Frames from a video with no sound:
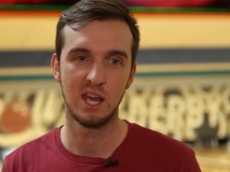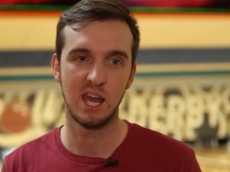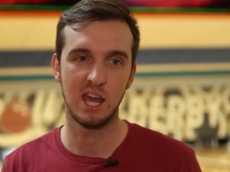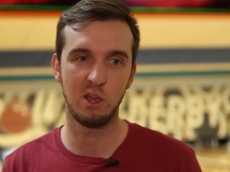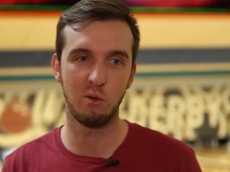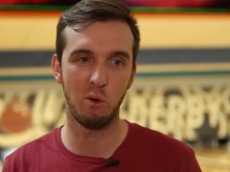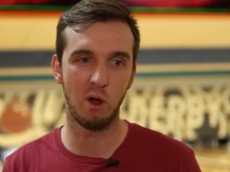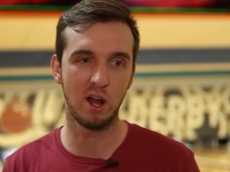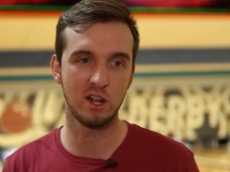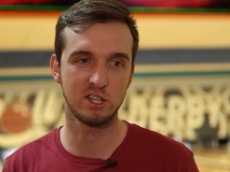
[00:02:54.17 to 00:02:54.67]

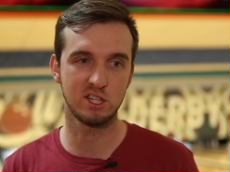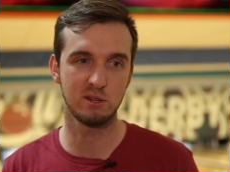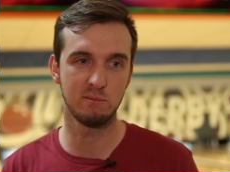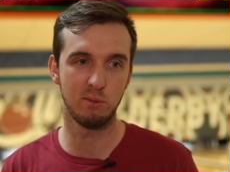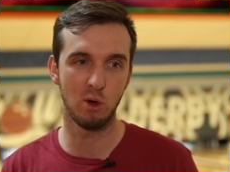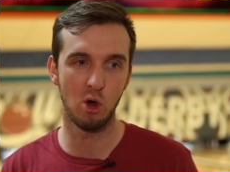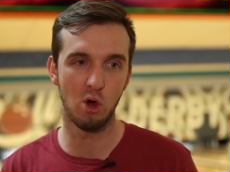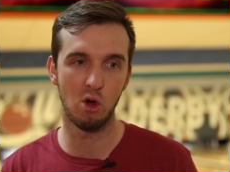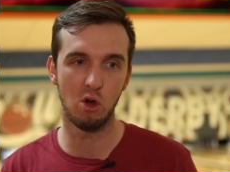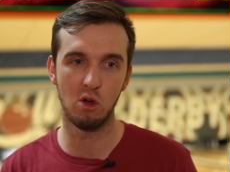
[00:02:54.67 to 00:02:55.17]
He wants to
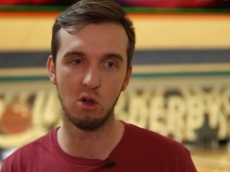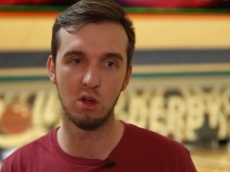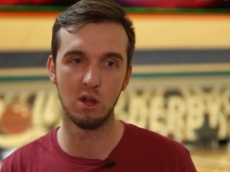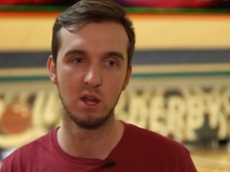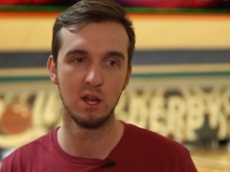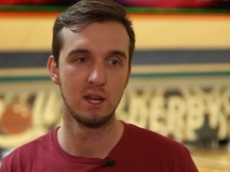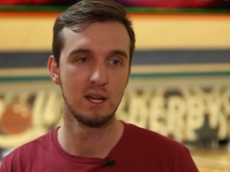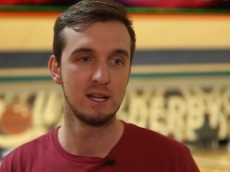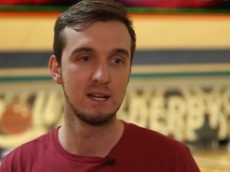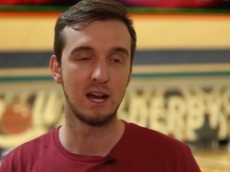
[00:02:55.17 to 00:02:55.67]
bowl
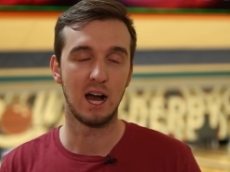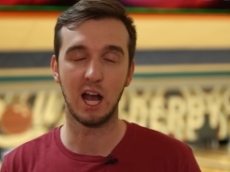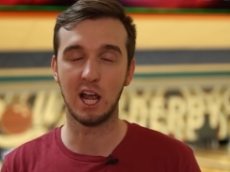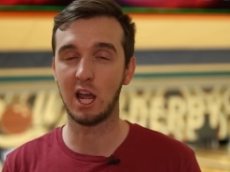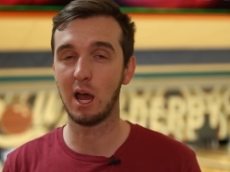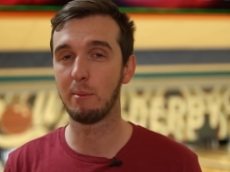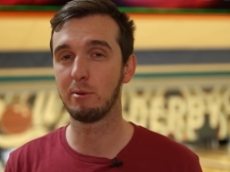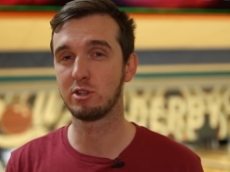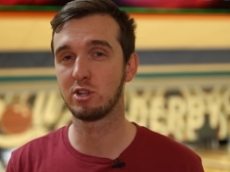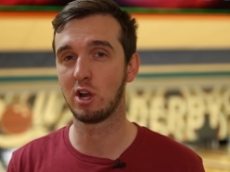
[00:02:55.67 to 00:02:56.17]
a
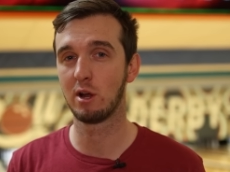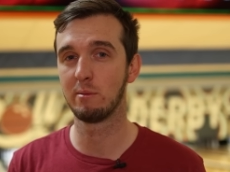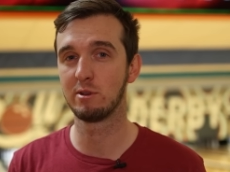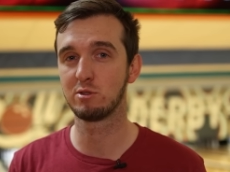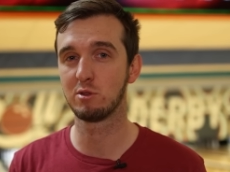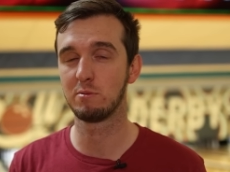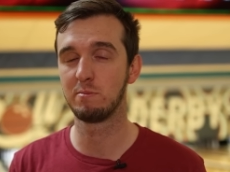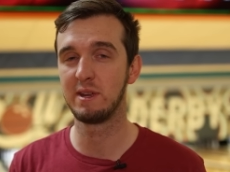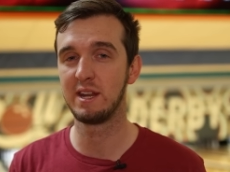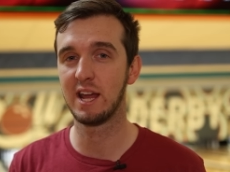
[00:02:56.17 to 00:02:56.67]
couple tournaments
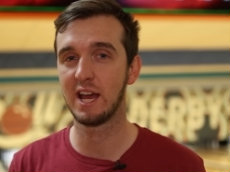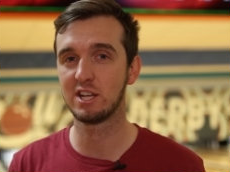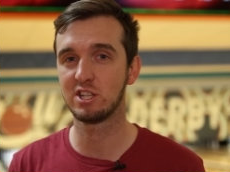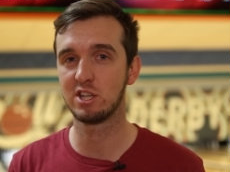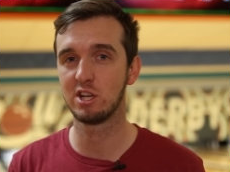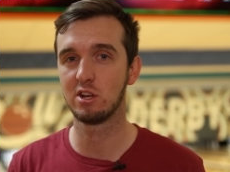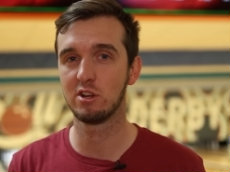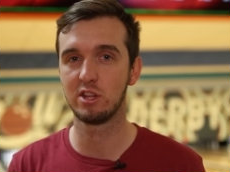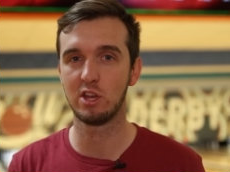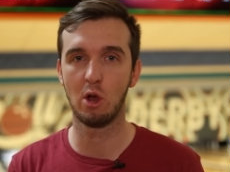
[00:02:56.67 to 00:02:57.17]
with me next
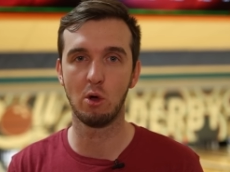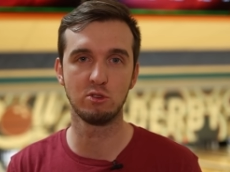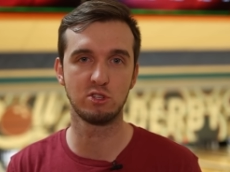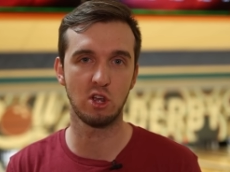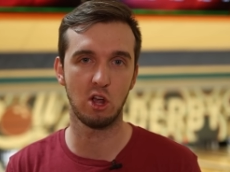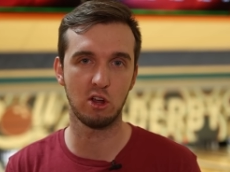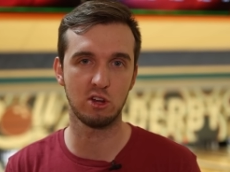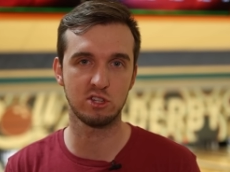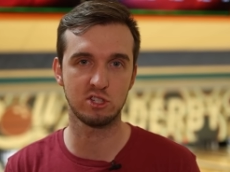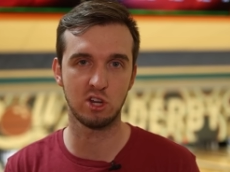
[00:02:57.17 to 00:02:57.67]
year, the
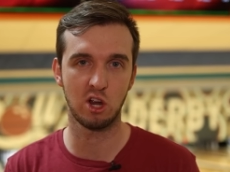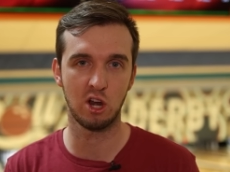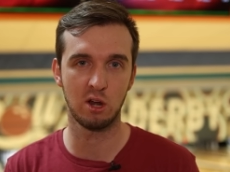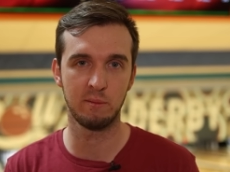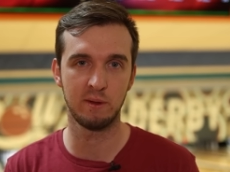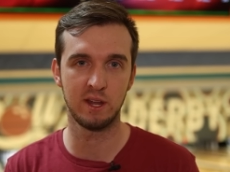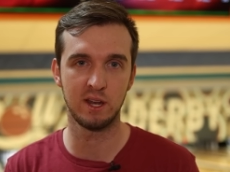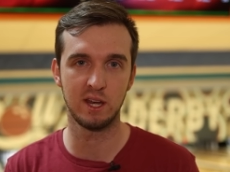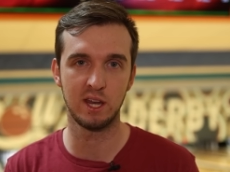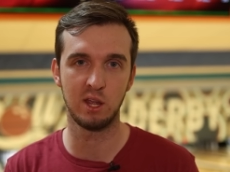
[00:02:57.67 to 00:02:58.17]
Ozarks
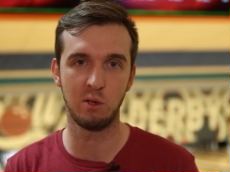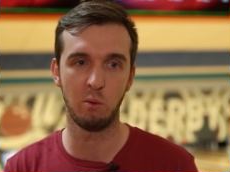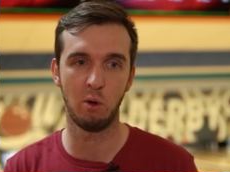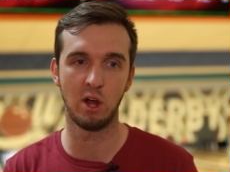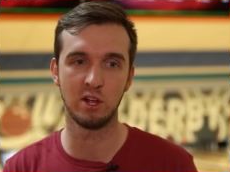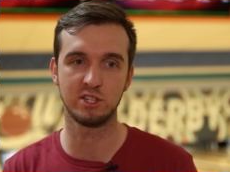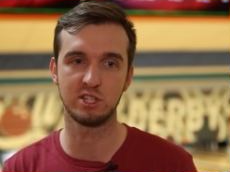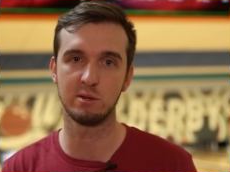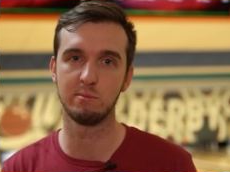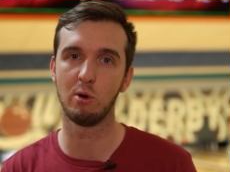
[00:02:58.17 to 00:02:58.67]
tournament. He
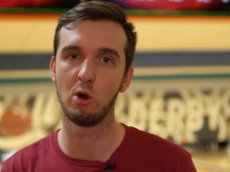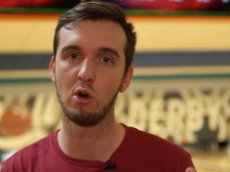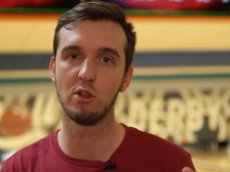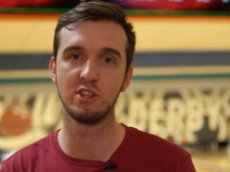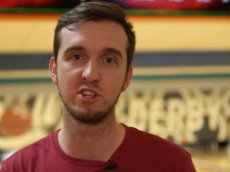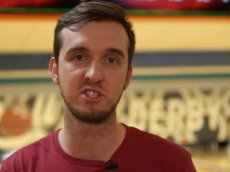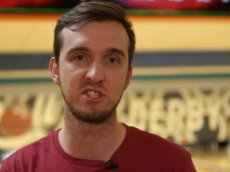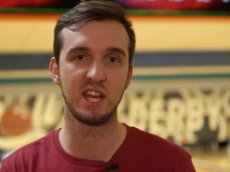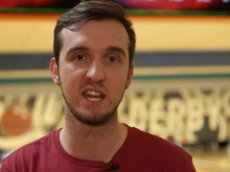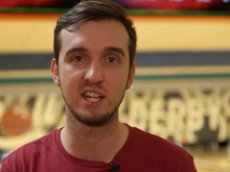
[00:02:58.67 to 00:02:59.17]
wants to bowl
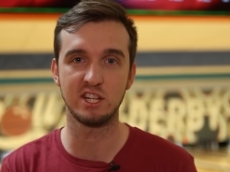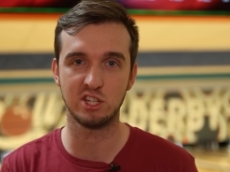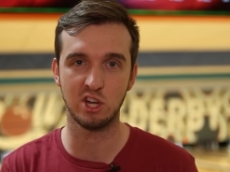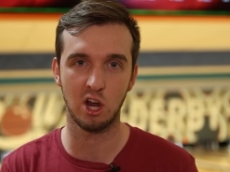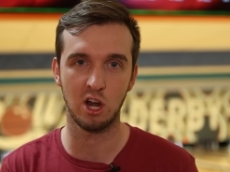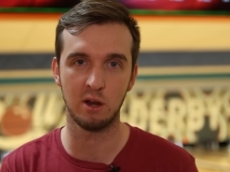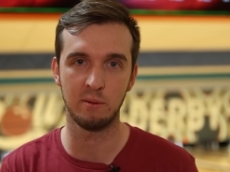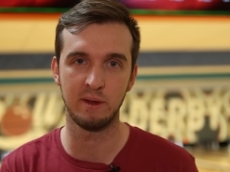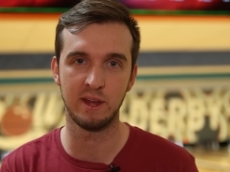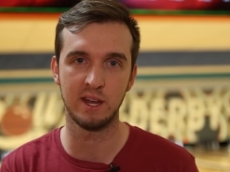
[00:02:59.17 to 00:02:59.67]
the city
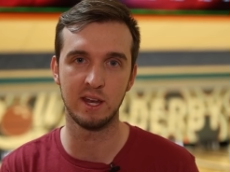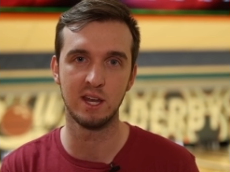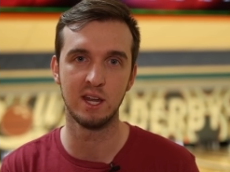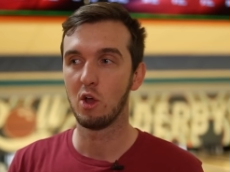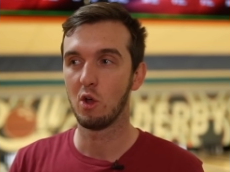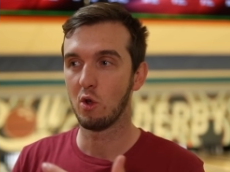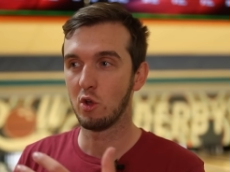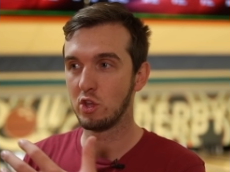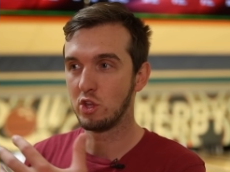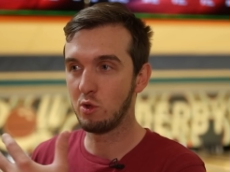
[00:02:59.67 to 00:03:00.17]
tournament.
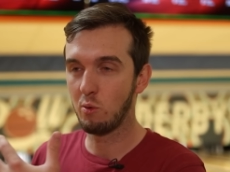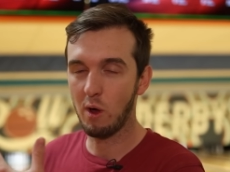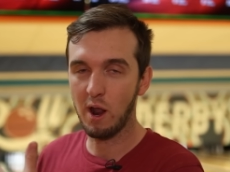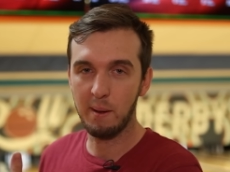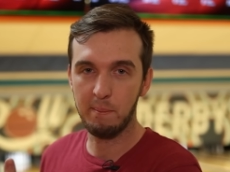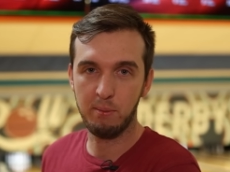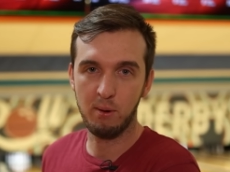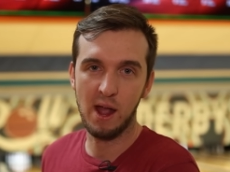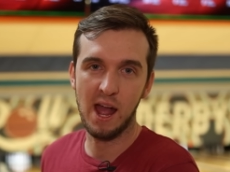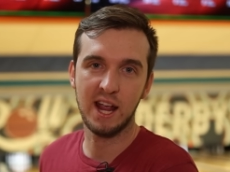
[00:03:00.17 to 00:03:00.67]
You want
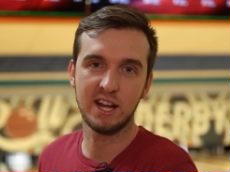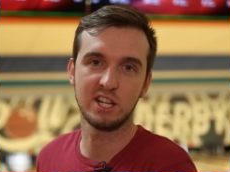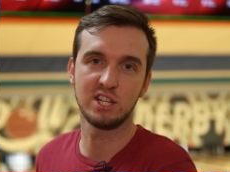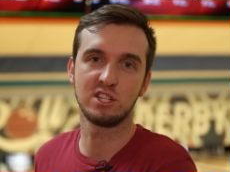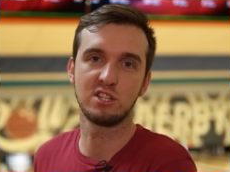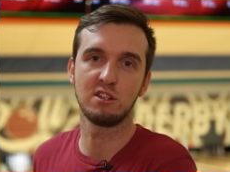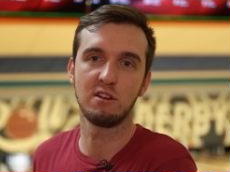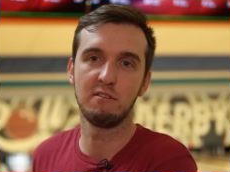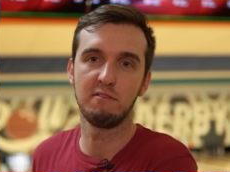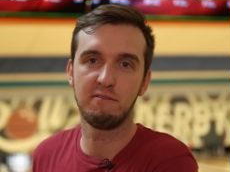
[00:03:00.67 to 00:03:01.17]
to
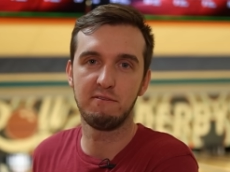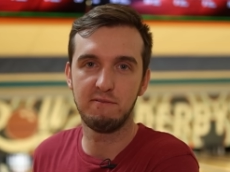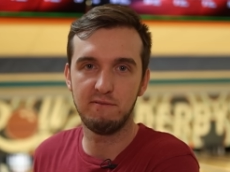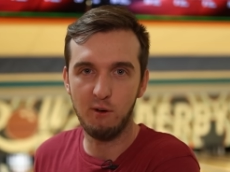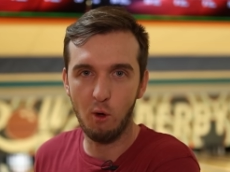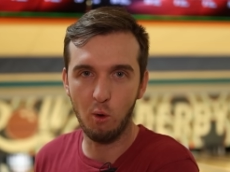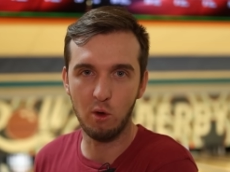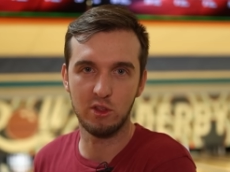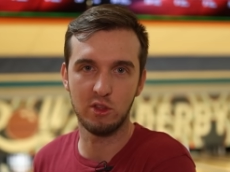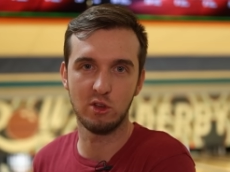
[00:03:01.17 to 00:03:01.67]
practice
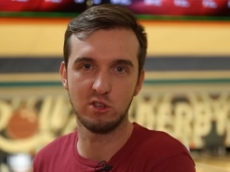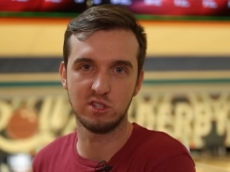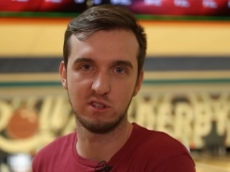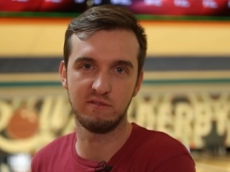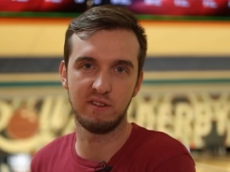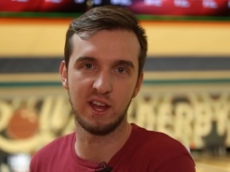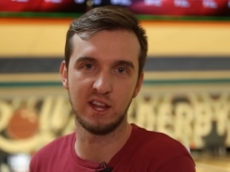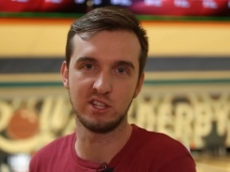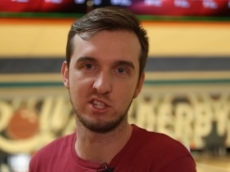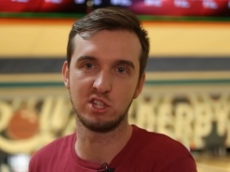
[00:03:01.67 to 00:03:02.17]
for those
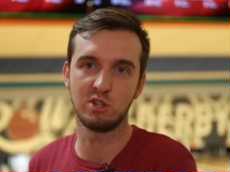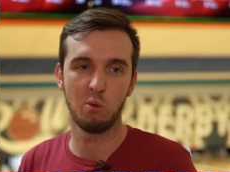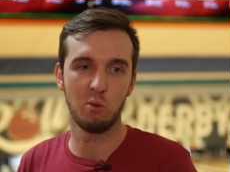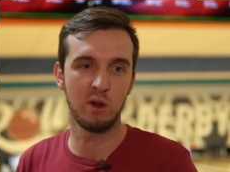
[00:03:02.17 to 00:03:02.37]
events.